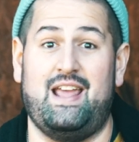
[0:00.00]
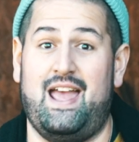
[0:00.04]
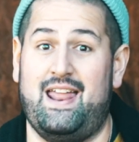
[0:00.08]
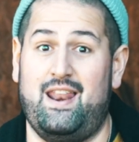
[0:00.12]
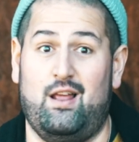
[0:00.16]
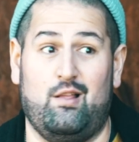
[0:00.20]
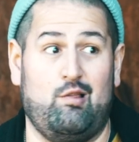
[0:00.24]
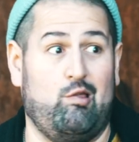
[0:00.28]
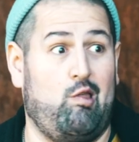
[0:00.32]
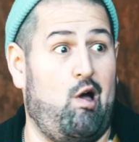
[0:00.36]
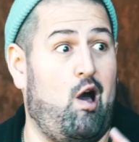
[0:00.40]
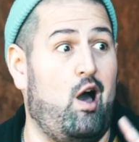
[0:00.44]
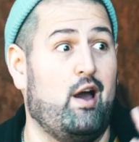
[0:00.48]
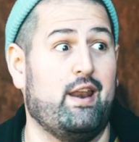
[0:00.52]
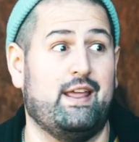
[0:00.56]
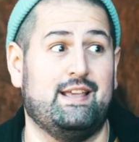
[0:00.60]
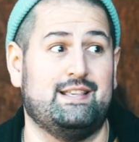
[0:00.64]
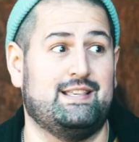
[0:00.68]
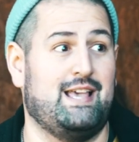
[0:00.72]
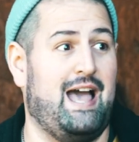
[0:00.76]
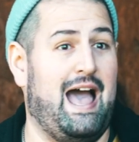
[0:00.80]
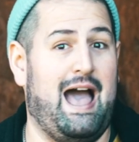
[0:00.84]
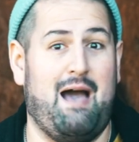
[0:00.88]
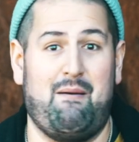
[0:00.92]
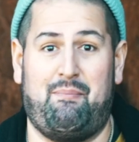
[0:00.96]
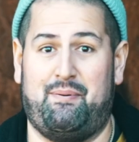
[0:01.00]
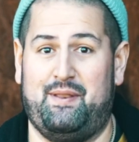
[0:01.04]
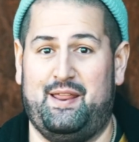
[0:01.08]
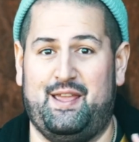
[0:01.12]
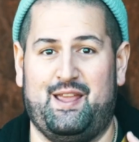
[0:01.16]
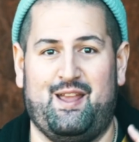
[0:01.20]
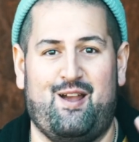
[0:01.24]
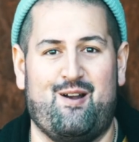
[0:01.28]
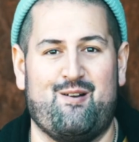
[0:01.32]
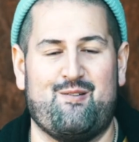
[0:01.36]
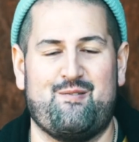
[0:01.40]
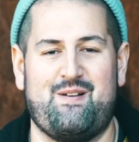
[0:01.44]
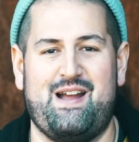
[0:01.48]
And a lot is
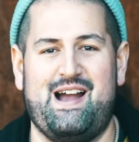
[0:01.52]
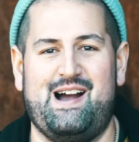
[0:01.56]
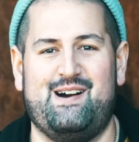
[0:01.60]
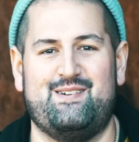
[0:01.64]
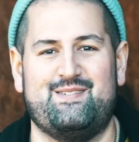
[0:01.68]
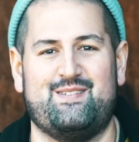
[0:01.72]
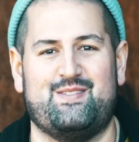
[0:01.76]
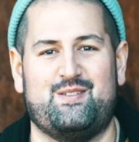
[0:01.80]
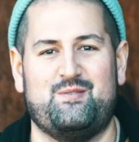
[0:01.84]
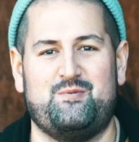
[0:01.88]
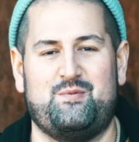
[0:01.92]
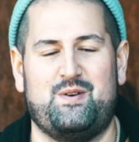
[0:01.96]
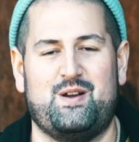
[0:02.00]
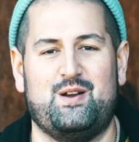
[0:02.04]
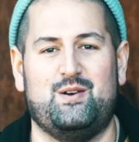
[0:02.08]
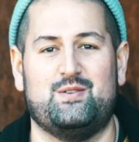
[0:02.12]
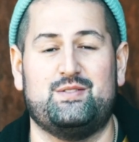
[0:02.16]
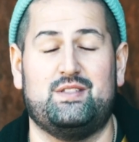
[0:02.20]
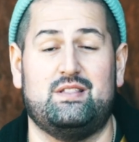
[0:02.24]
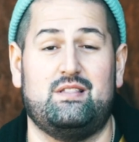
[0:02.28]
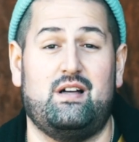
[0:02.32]
happening around the world.